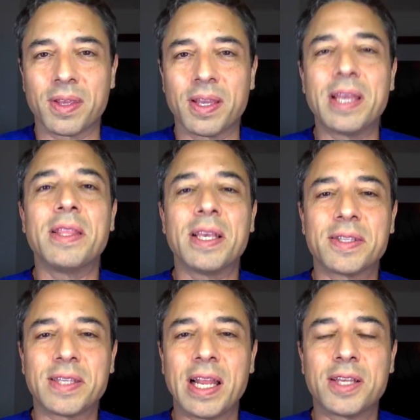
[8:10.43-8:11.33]
in the
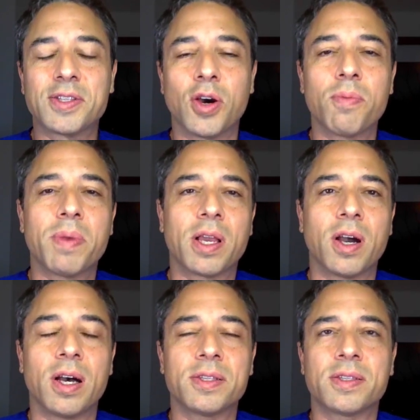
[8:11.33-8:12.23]
aesthetic zone,
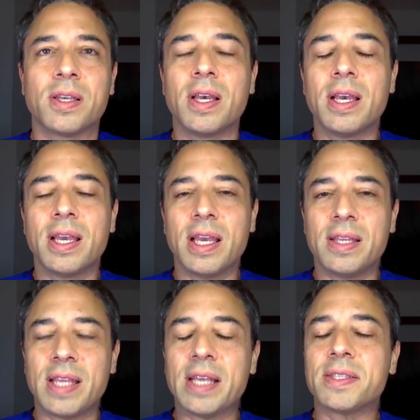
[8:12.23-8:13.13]
because
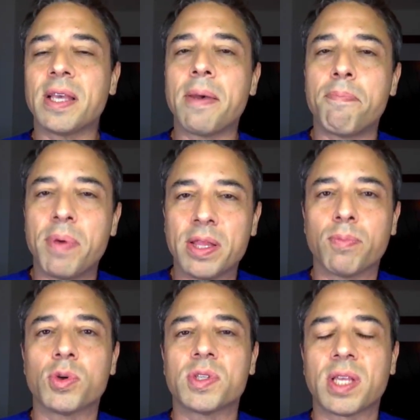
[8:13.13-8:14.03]
it takes a bit
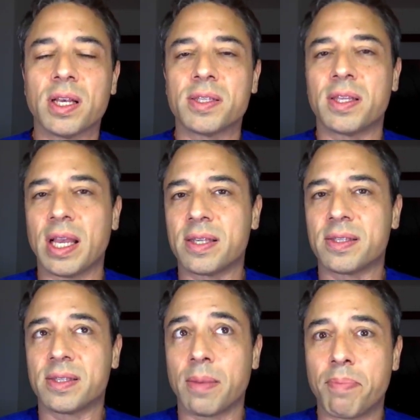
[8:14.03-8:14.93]
more skills, it
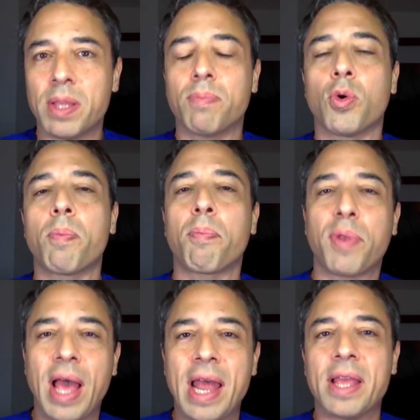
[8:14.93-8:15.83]
takes a bit more
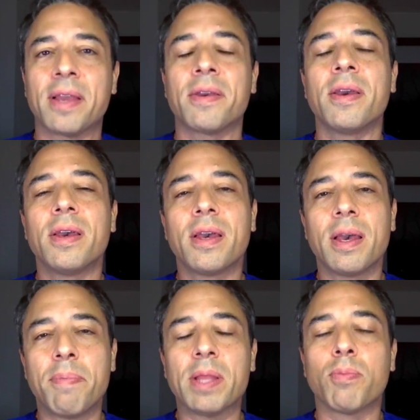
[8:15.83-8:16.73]
planning,
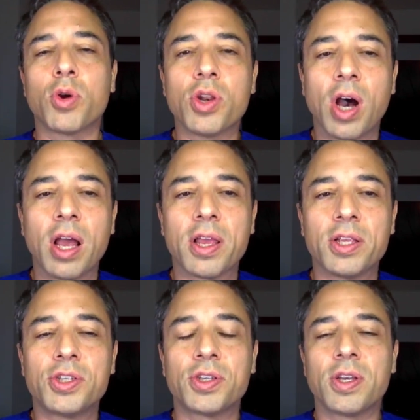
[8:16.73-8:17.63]
a bit more
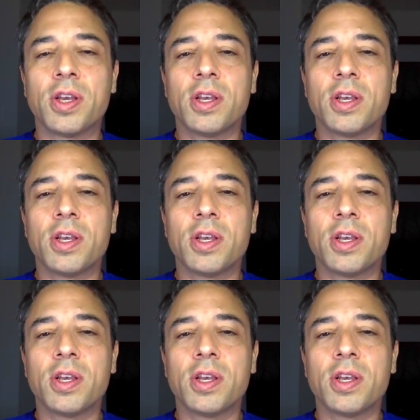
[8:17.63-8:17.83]
knowledge.